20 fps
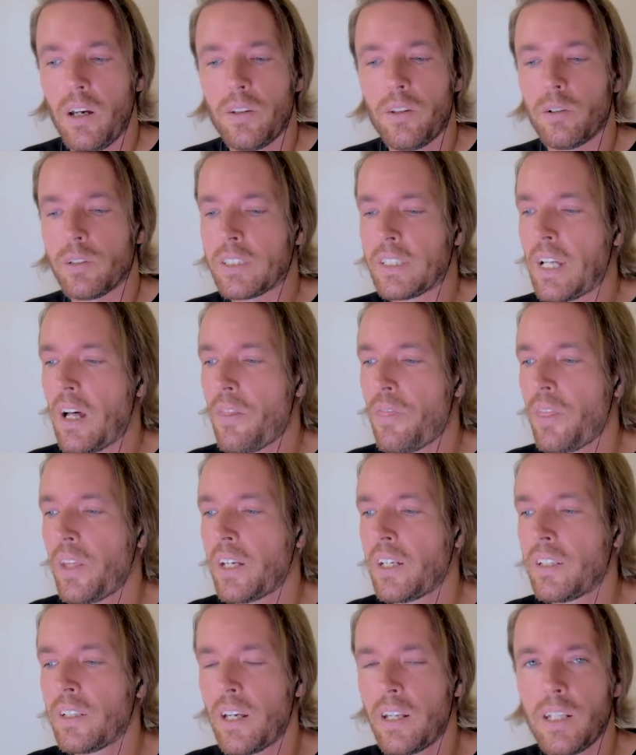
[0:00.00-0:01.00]
There's
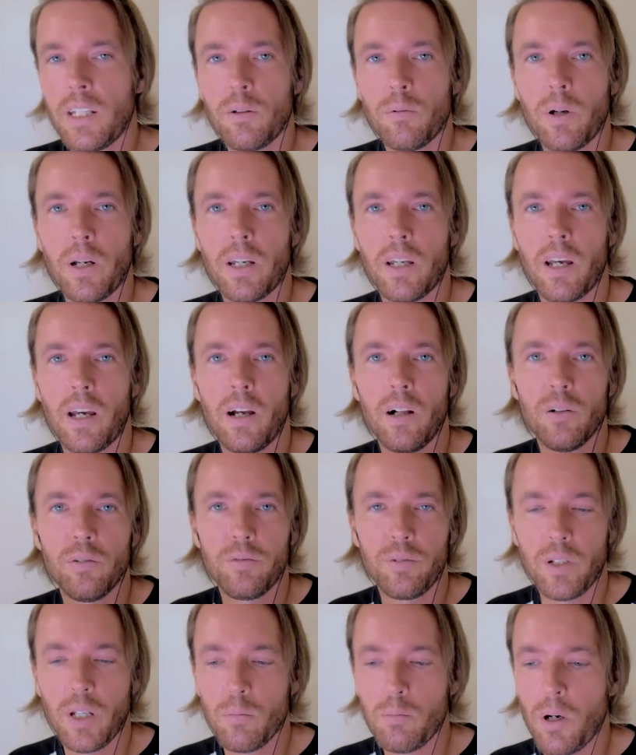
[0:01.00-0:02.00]
nothing in any way
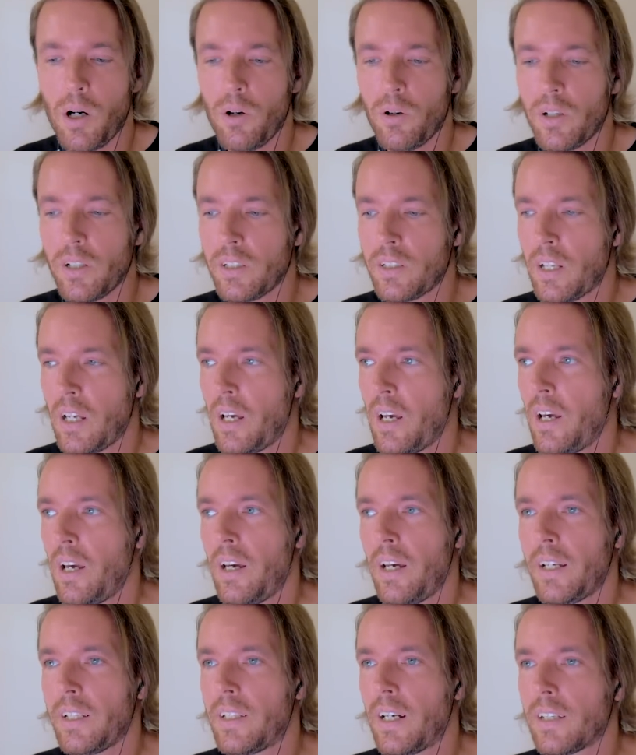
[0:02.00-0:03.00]
healthy about it.
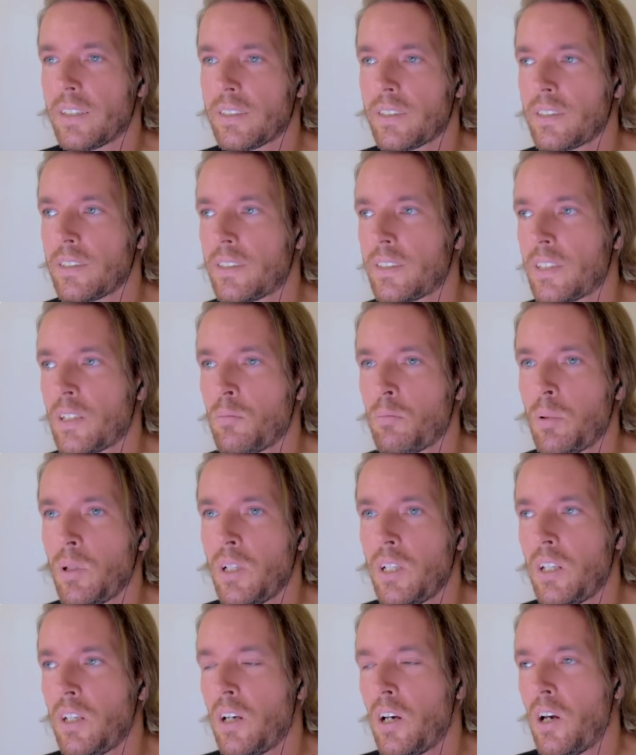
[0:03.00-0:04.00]
It doesn't
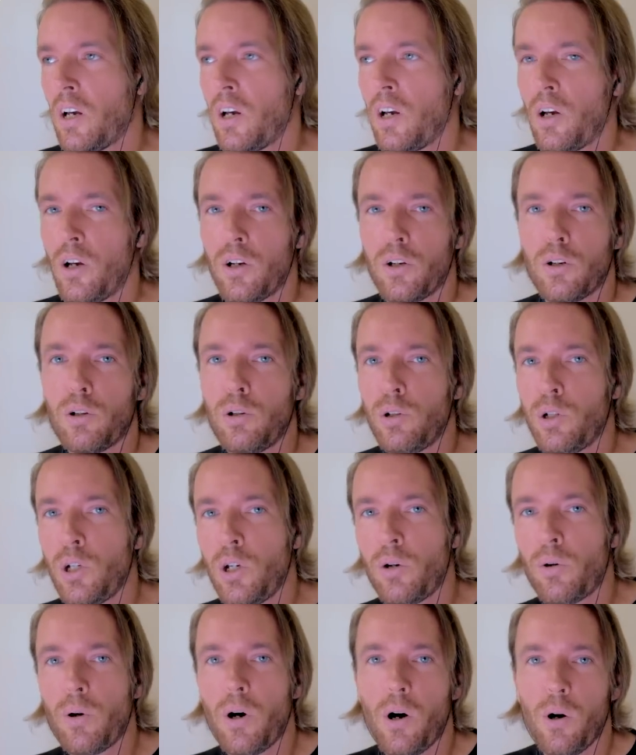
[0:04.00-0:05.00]
simply
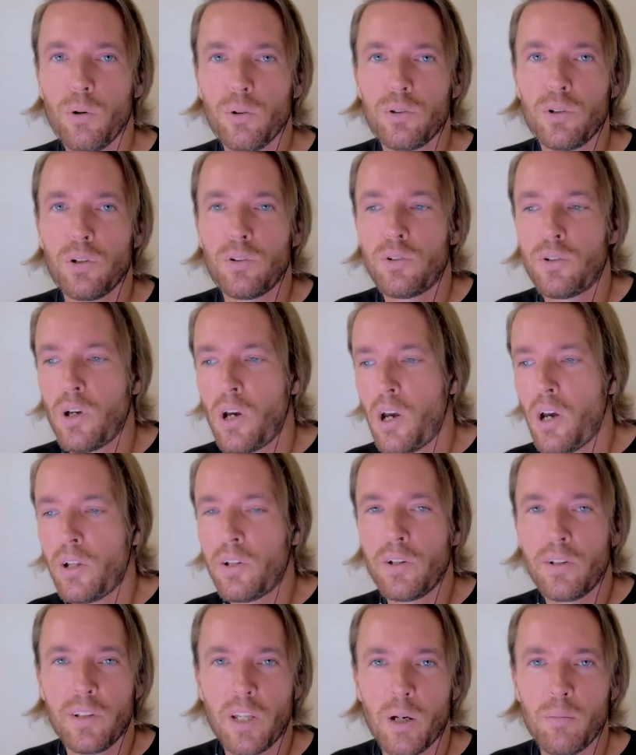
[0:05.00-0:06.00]
clear out the dead
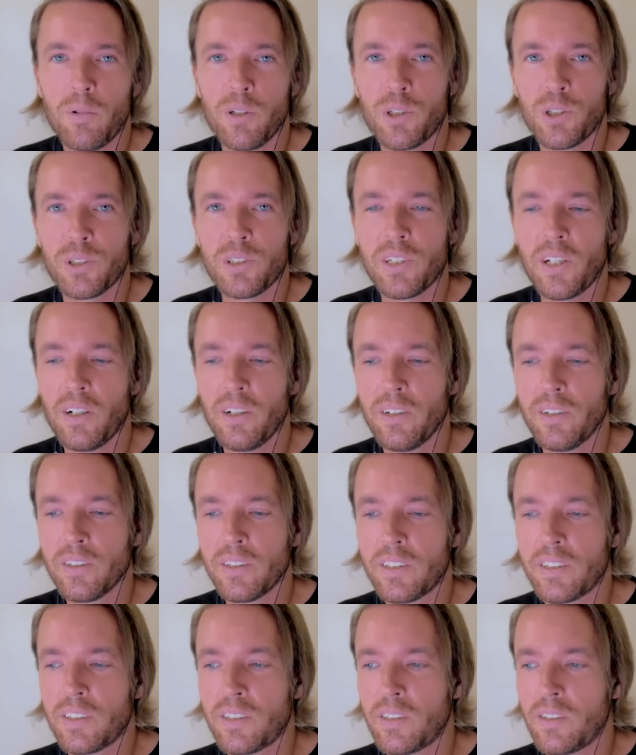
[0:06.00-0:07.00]
and damaged
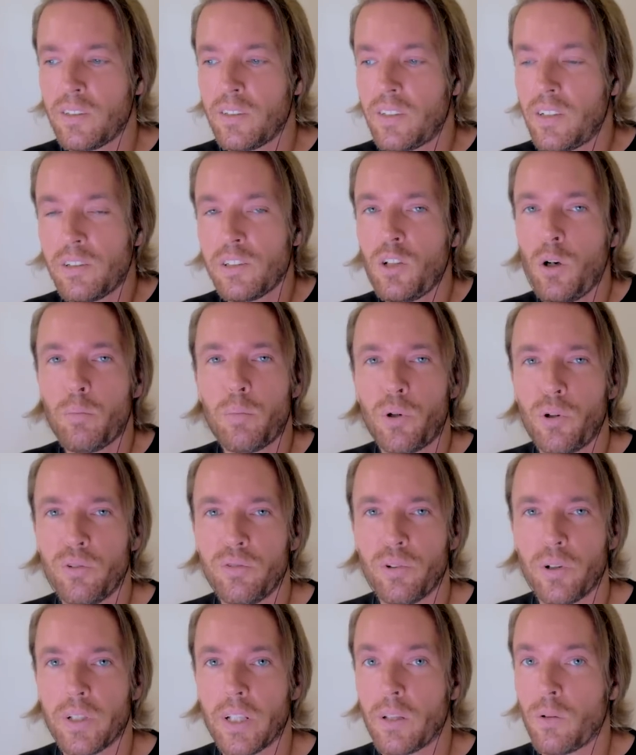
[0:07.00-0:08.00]
cells. There's no proof
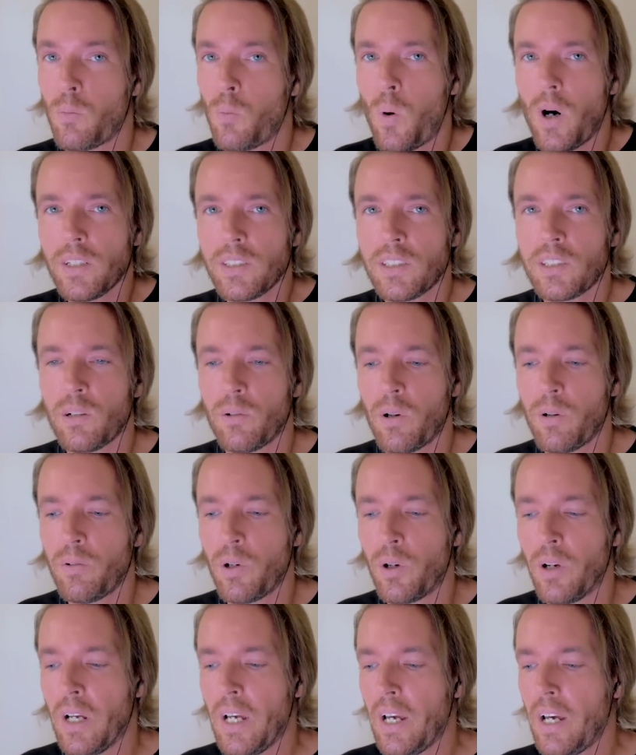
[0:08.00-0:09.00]
for that
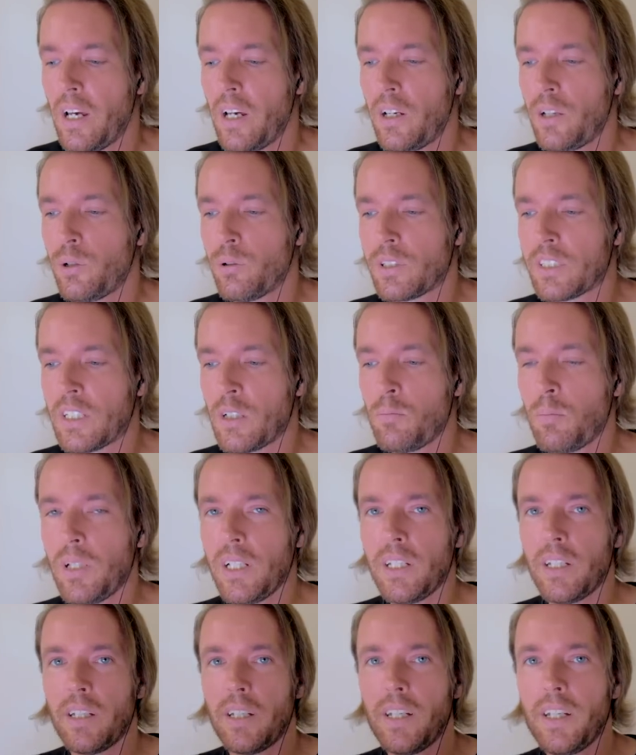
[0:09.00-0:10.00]
whatsoever. You
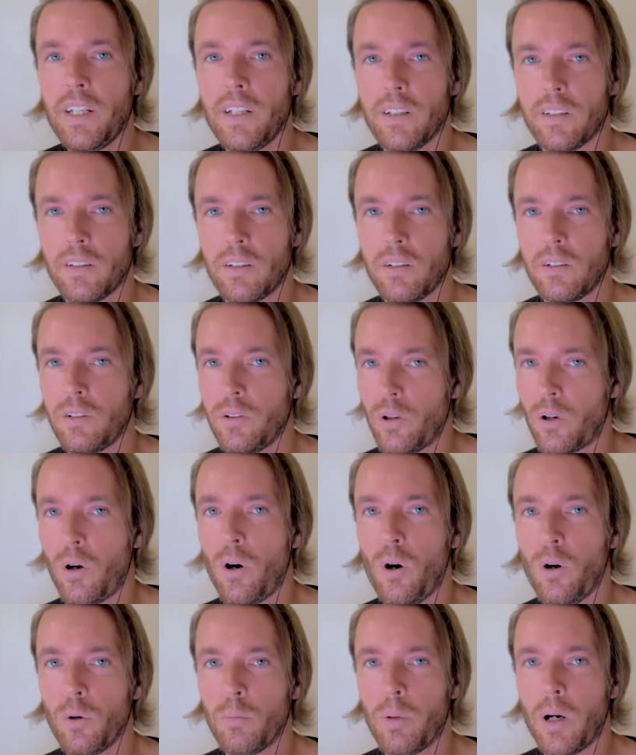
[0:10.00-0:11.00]
simply eat your
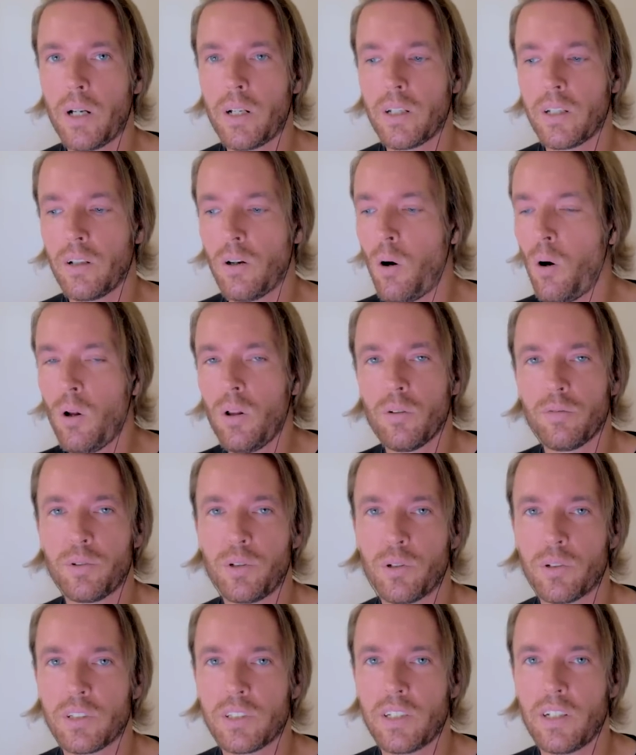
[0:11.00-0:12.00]
whole body, all of
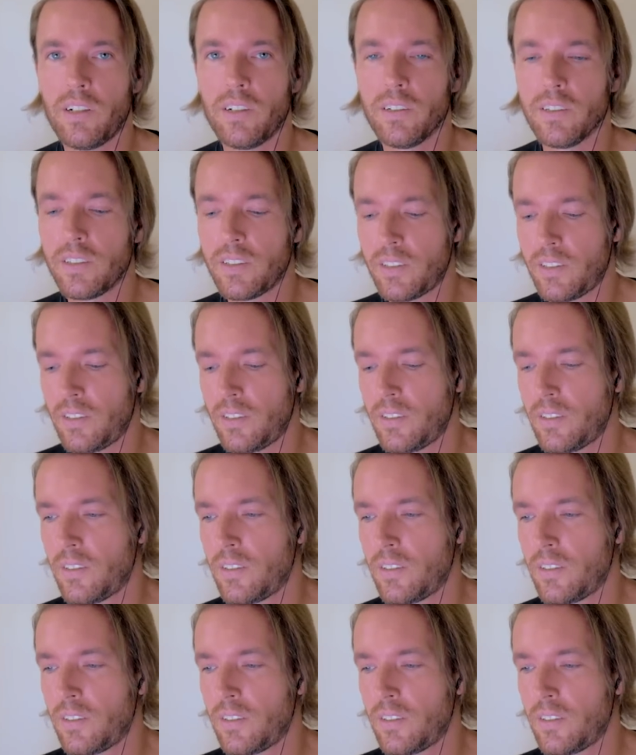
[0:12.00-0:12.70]
your cells.